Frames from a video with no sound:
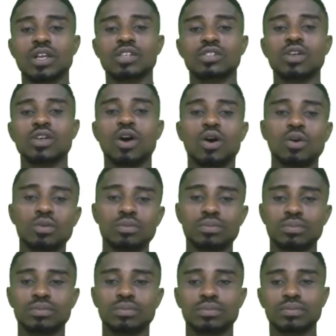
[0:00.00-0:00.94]

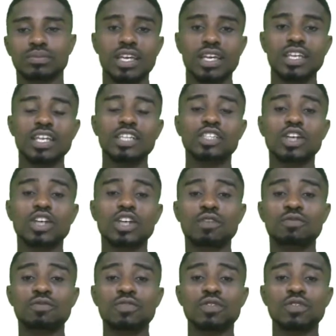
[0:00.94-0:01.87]
So, in each
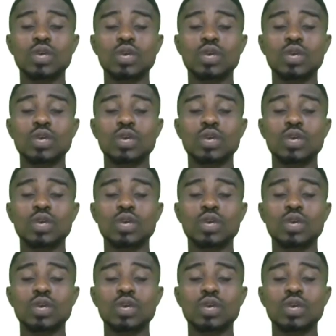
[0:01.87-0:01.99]
of